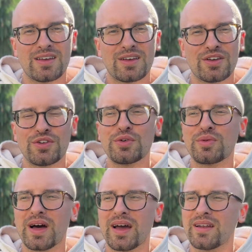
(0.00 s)
and
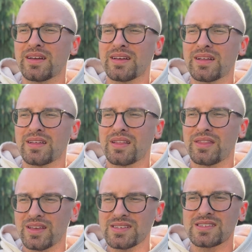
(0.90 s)
knew that
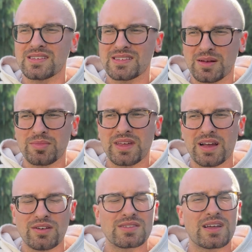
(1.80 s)
this is something
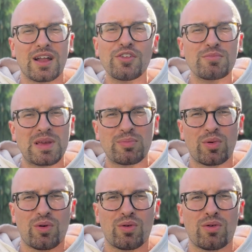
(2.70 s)
else that other
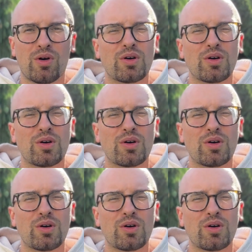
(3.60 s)
people